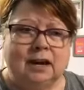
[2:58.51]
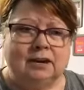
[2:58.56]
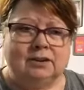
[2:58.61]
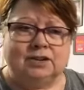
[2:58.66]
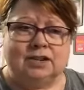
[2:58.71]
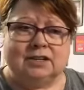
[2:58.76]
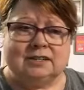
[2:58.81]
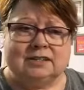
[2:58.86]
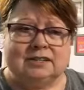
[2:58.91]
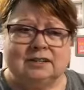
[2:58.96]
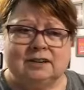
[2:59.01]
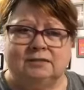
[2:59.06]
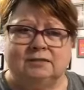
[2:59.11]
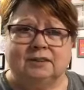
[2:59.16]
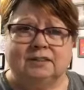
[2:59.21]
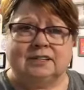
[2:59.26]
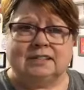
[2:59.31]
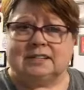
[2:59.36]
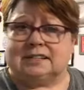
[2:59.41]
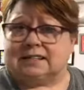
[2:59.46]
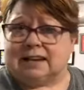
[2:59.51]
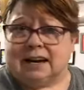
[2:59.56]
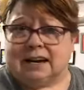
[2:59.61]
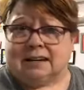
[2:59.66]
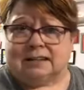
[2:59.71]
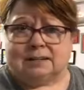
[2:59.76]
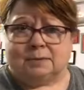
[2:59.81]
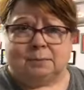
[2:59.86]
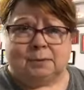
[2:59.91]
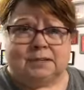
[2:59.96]
not just different
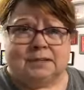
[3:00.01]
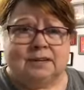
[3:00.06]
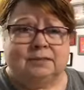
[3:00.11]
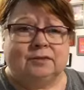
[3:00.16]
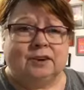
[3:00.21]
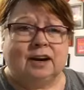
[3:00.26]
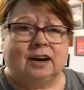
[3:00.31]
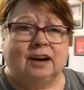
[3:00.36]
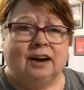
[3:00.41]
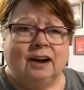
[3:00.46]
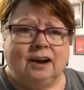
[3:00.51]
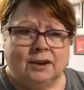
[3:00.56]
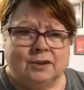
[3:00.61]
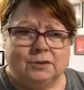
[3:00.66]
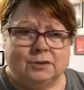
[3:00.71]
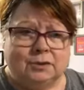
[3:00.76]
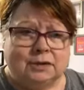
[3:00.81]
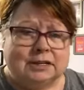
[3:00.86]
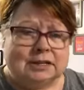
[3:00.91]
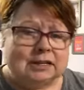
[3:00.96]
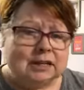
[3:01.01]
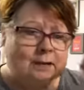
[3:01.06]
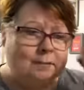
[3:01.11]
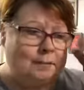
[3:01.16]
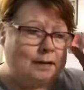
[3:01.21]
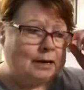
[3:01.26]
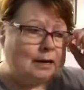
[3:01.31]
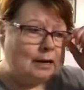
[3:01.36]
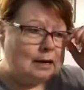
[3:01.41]
states, but different countries. I